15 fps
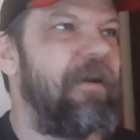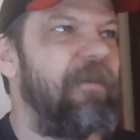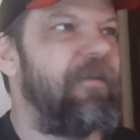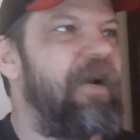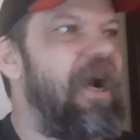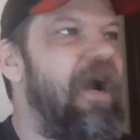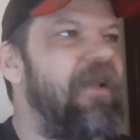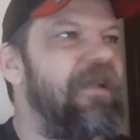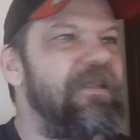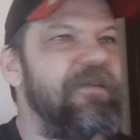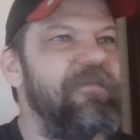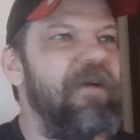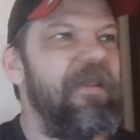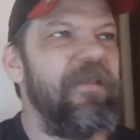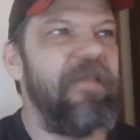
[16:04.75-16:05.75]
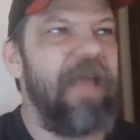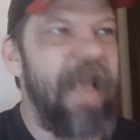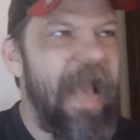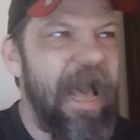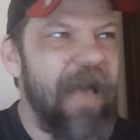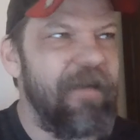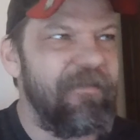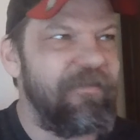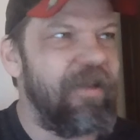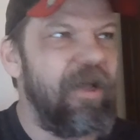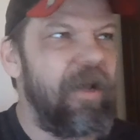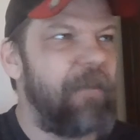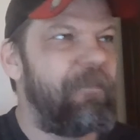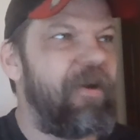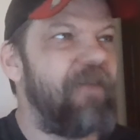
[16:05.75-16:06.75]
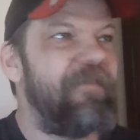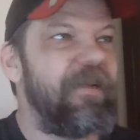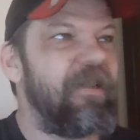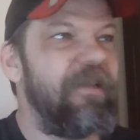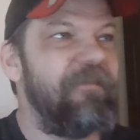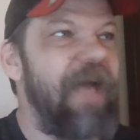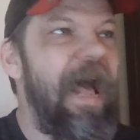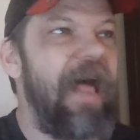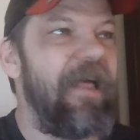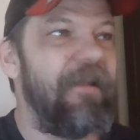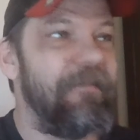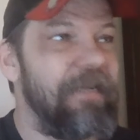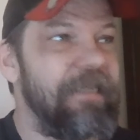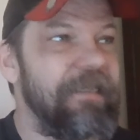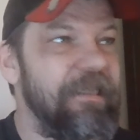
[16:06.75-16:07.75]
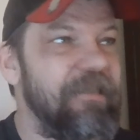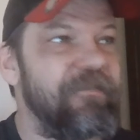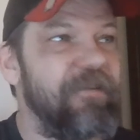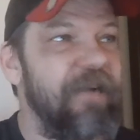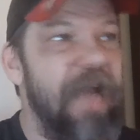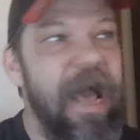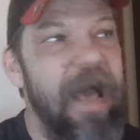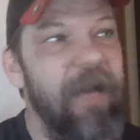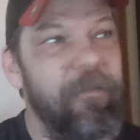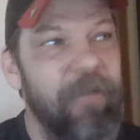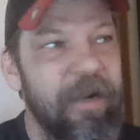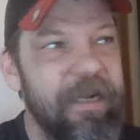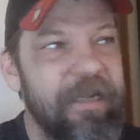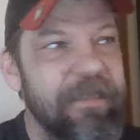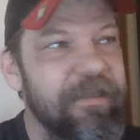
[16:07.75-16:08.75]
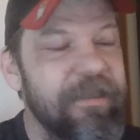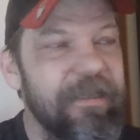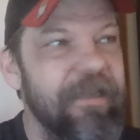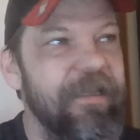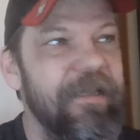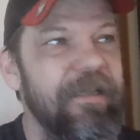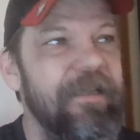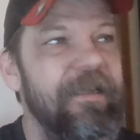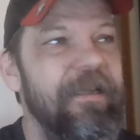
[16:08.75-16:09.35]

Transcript: regardless of whether they have perfectly valid reasons for not wanting to